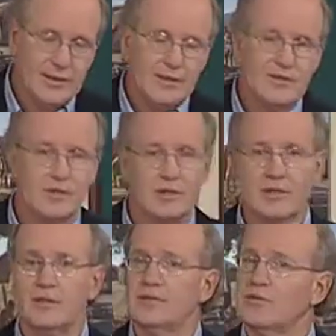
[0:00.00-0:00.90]

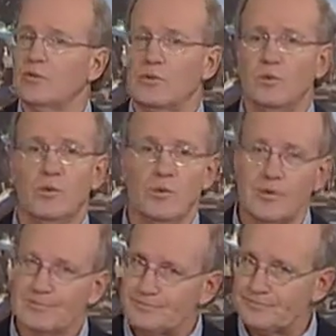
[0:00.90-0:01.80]
sickliness
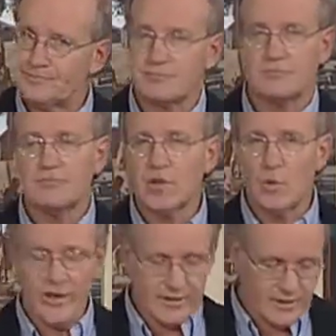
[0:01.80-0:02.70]
or
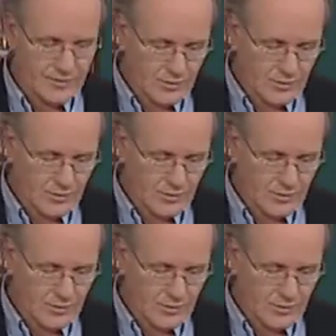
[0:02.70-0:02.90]
weakness